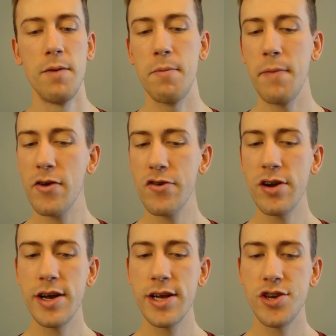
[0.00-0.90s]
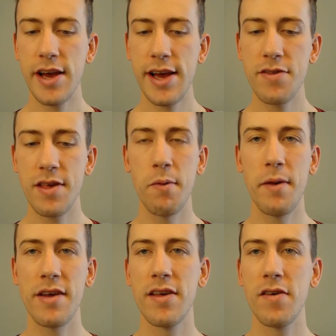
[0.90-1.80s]
But make sure to check out some of
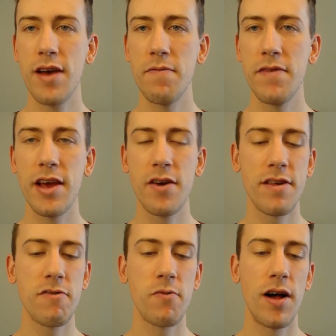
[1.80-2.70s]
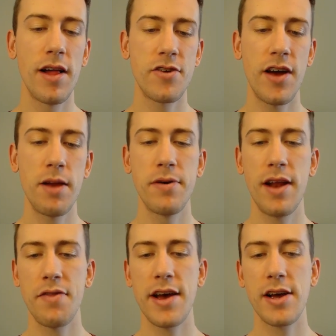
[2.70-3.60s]
my Silph Cup videos as well. I try to put
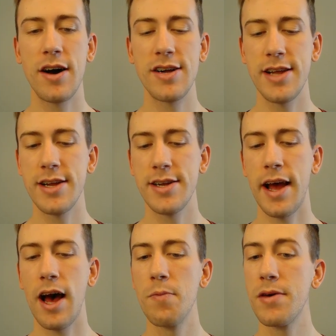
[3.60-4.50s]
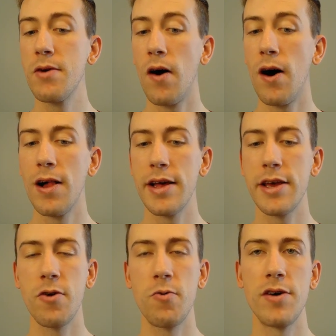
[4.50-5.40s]
out that content to help you all in
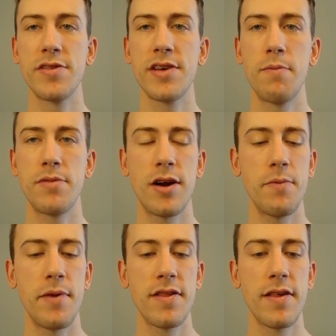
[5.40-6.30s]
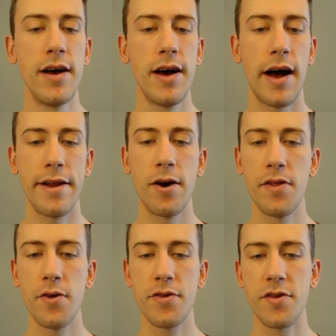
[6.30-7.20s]
your Rose Cup tournaments. I know
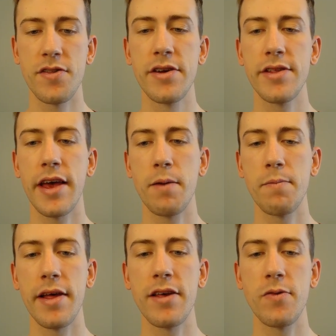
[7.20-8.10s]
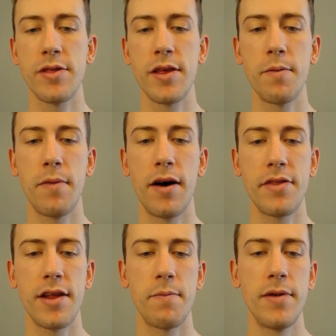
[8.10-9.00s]
those are still taking place within the
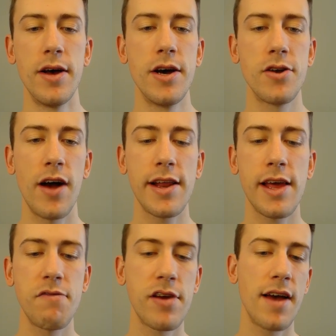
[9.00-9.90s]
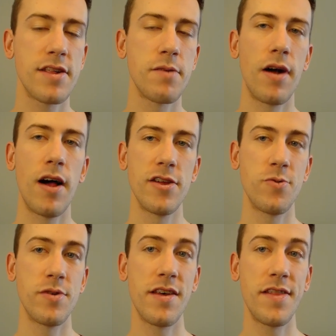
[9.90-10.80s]
month, and I'm trying to give you guys some knowledge
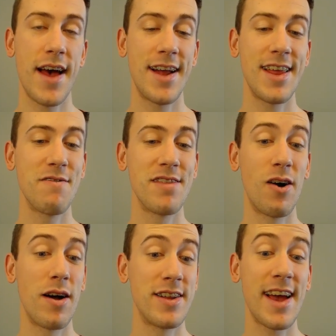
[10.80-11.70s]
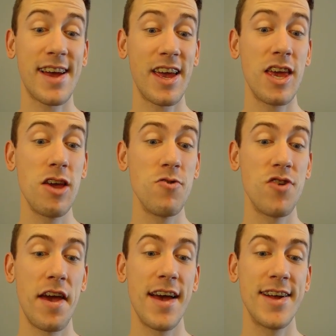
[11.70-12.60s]
within that, even though I take a huge
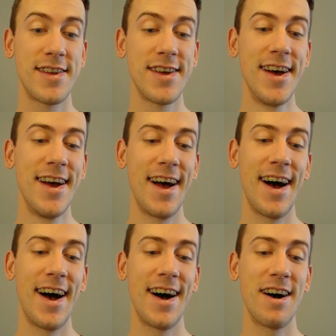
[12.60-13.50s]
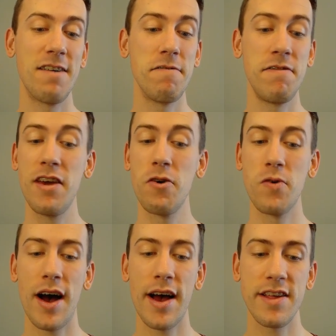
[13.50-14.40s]
hit
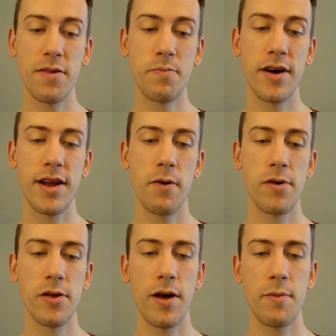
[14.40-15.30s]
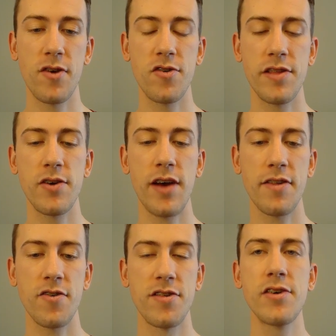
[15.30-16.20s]
view-wise. But I really want to make sure that you
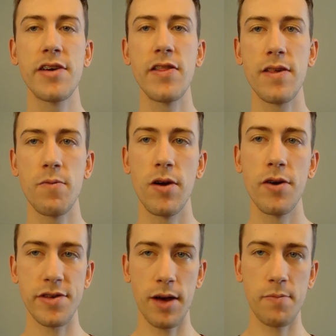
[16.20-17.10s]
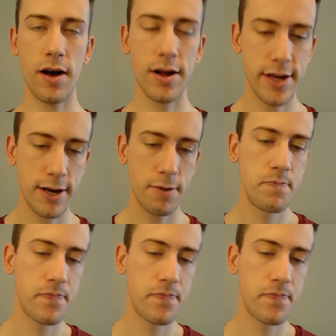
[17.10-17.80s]
guys are still getting some Rose Cup content.